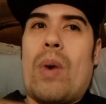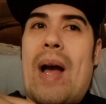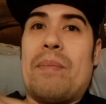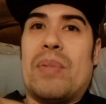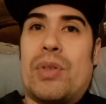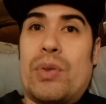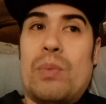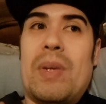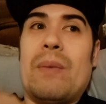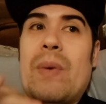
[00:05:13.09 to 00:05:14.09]
I'm
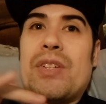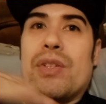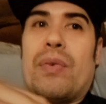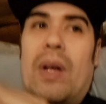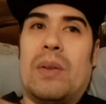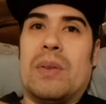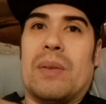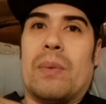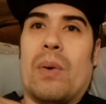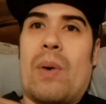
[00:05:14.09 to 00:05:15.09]
assuming we just followed
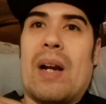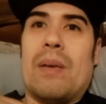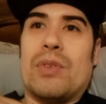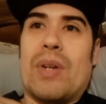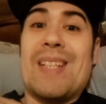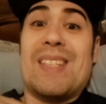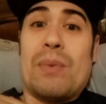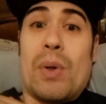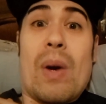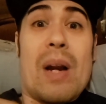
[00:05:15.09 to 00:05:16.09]
the transit
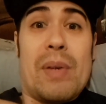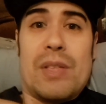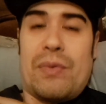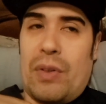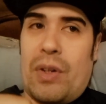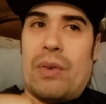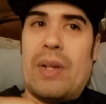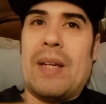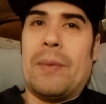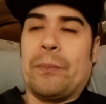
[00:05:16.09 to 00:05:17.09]
requirements for
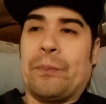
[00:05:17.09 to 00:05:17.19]
Korea.